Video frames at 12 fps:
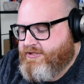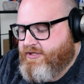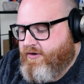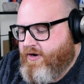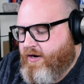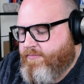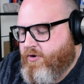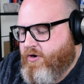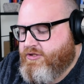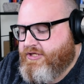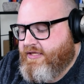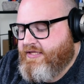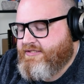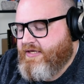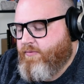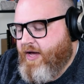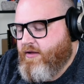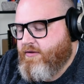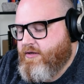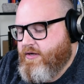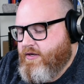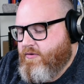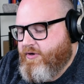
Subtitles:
I just don't know how to approach it. And they said, well,